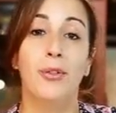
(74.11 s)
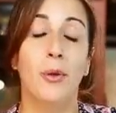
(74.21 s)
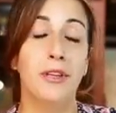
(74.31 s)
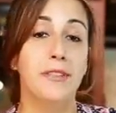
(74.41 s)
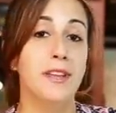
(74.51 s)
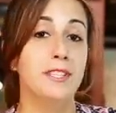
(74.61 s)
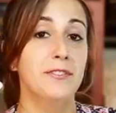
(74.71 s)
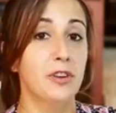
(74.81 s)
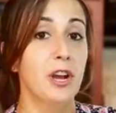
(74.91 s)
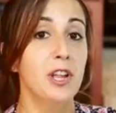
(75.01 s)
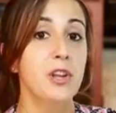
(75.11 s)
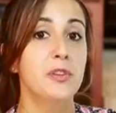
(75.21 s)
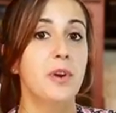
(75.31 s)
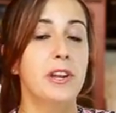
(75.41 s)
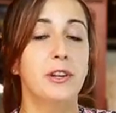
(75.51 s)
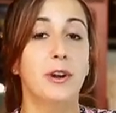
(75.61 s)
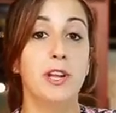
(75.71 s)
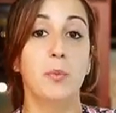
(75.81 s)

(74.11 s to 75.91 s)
The only thing is if you're going to use raw dairy,